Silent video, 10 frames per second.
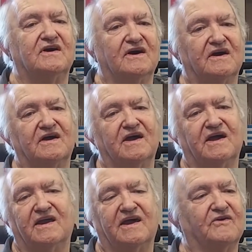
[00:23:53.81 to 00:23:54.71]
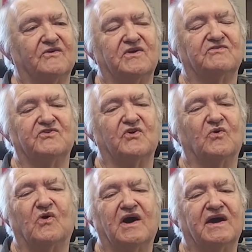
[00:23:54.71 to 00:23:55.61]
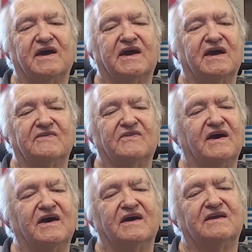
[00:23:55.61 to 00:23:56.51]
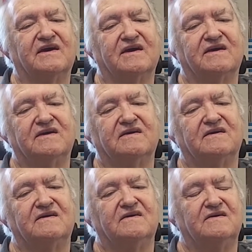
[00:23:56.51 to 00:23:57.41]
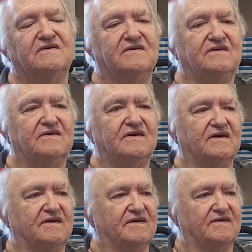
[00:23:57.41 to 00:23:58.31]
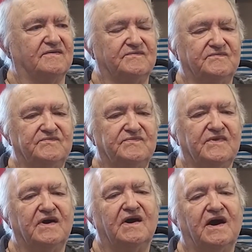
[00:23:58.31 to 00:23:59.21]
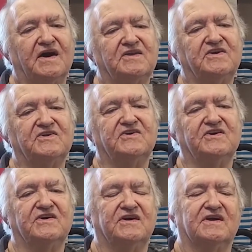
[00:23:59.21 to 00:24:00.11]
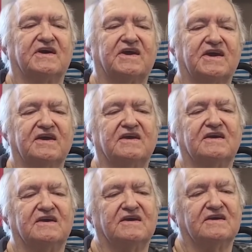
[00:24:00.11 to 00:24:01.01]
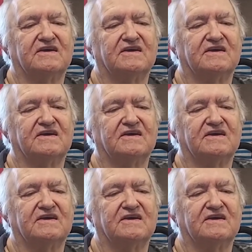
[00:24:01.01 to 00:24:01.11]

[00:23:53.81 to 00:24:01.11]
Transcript: uh, and I don't even know why I had that. I uh, I did uh,